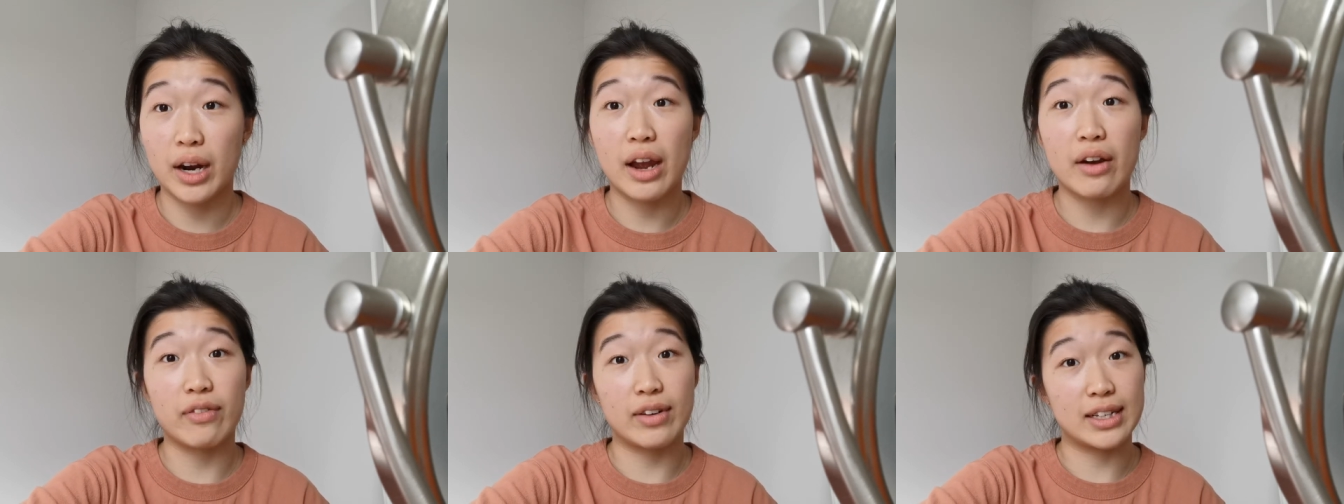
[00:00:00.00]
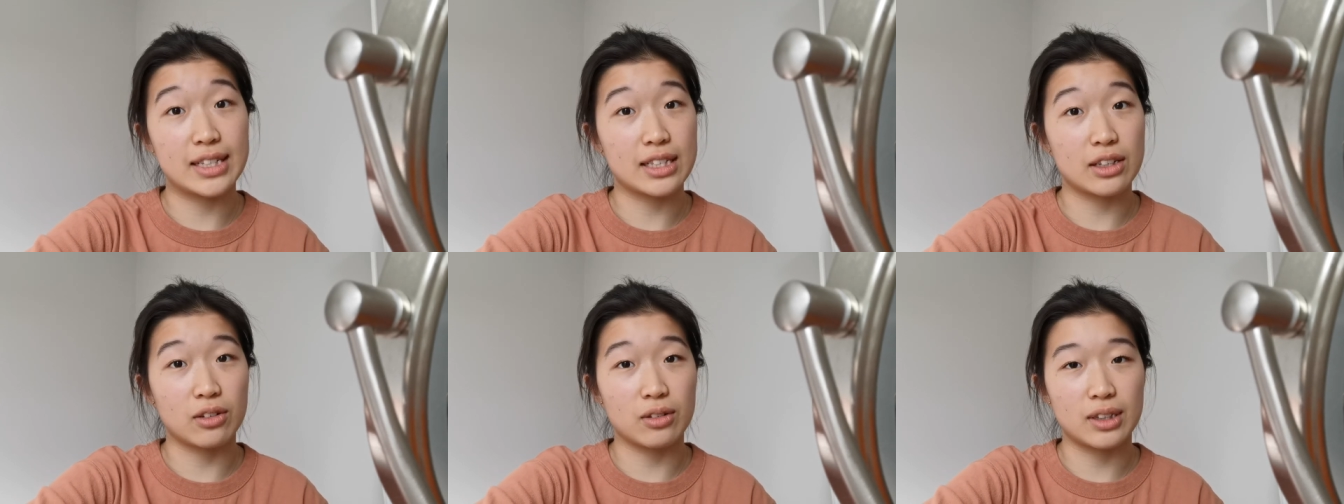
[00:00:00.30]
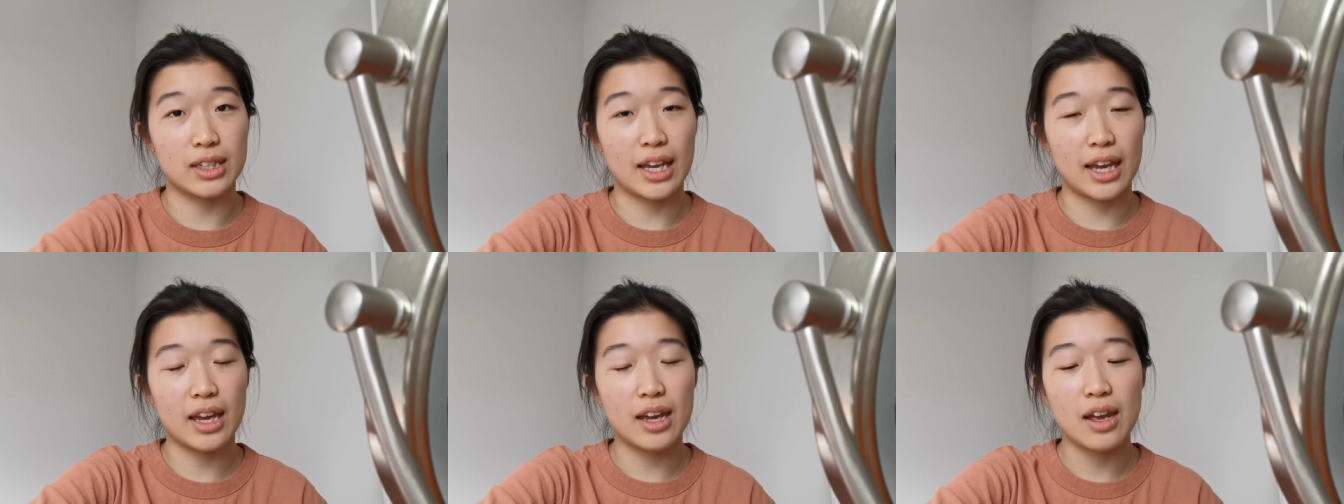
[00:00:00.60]
it every
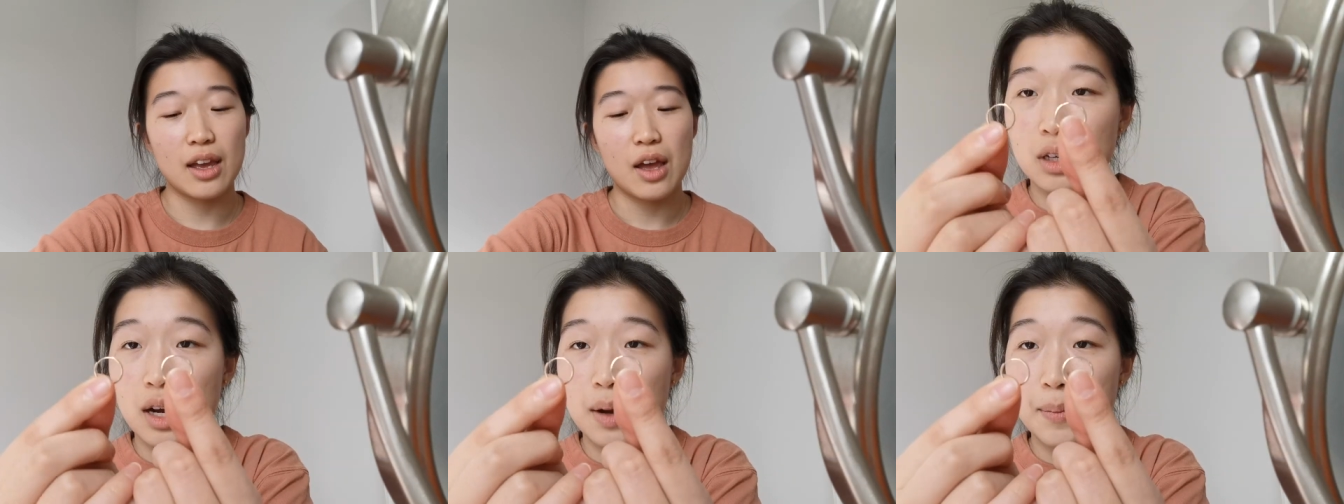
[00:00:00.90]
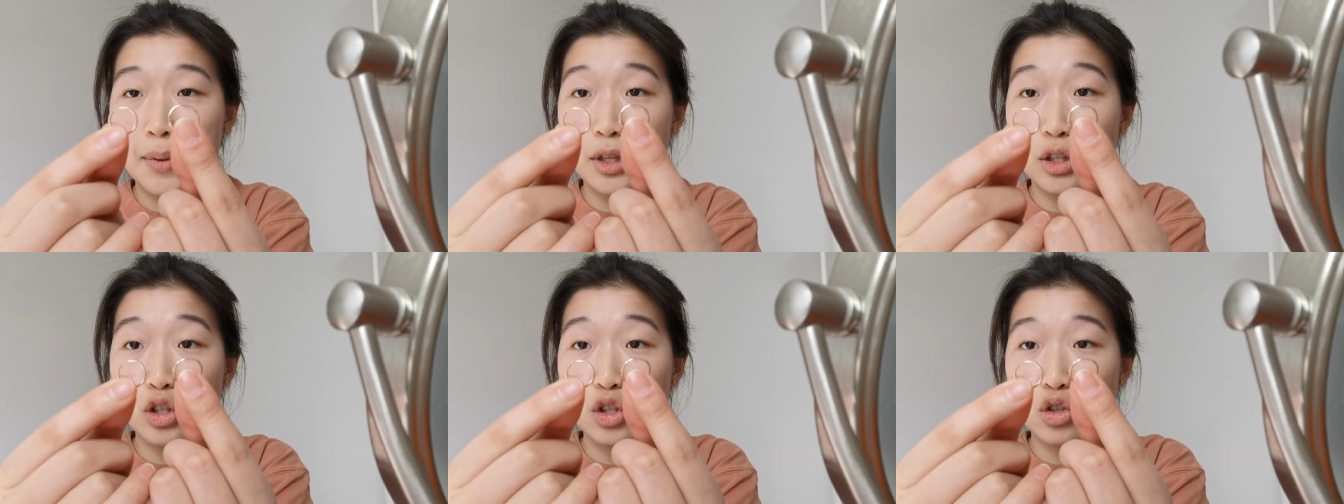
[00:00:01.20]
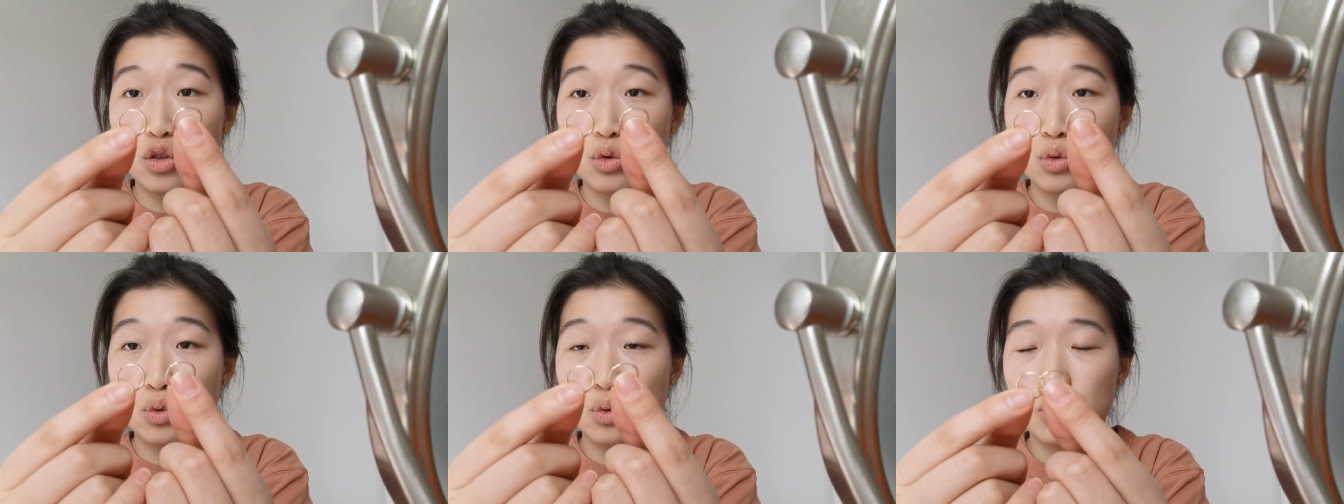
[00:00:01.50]
single day. Come in
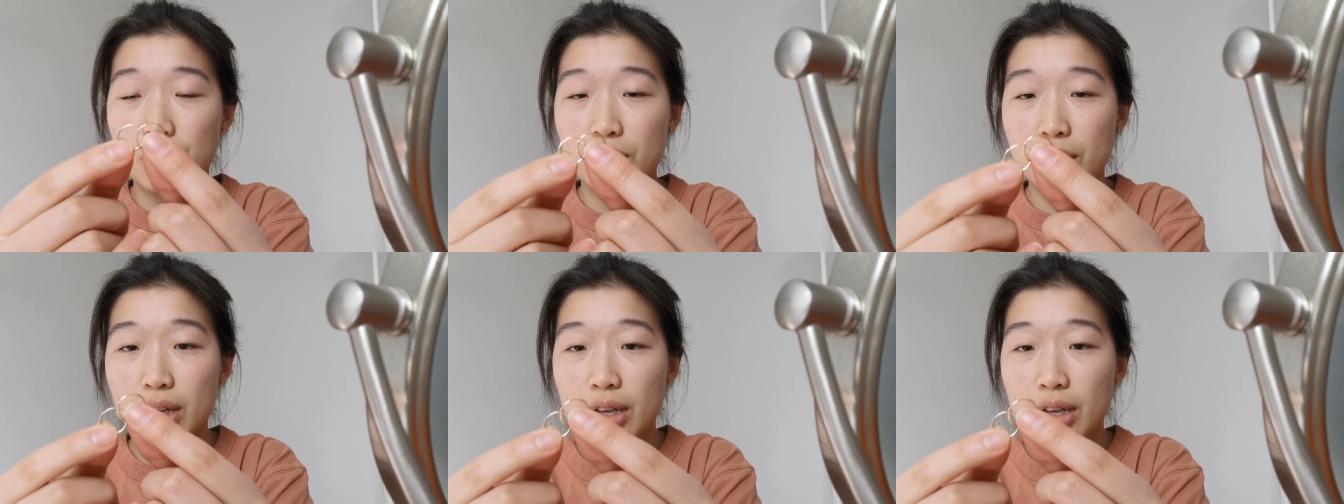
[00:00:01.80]
i